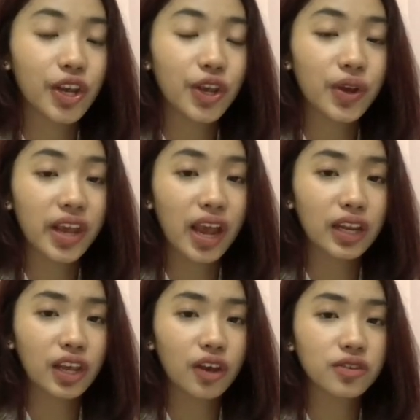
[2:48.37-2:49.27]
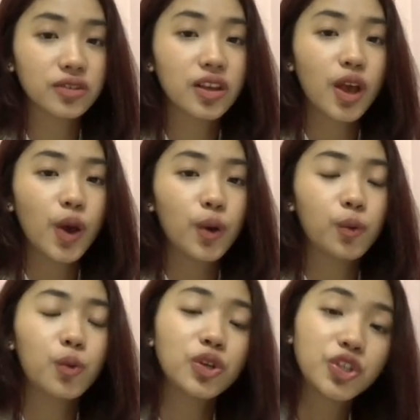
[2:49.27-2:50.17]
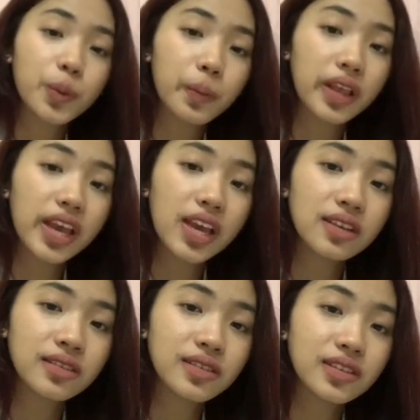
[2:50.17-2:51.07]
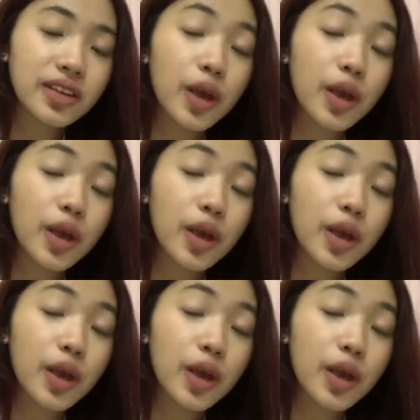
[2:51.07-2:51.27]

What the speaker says: You can use would you please,